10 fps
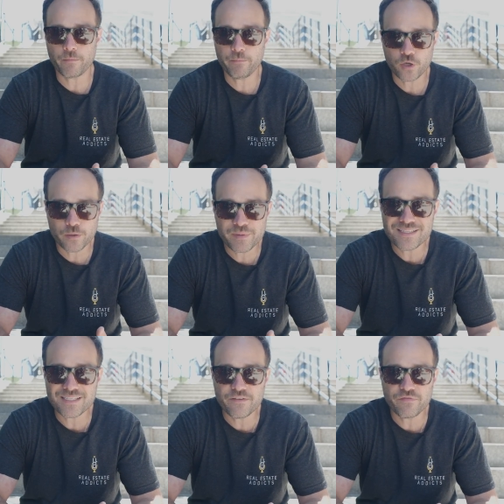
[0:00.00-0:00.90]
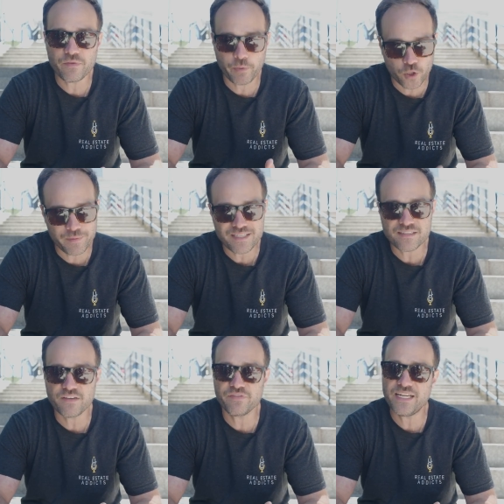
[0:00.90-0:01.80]
permits
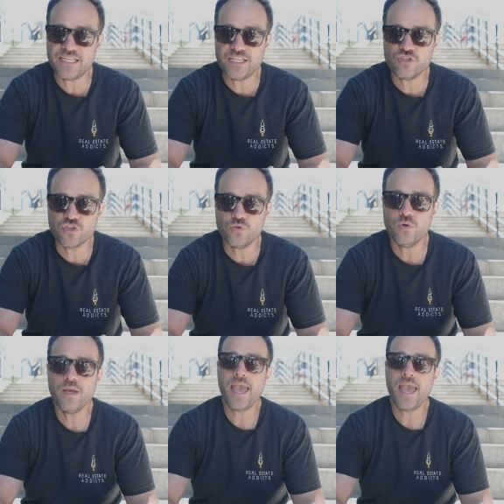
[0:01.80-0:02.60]
if they need to,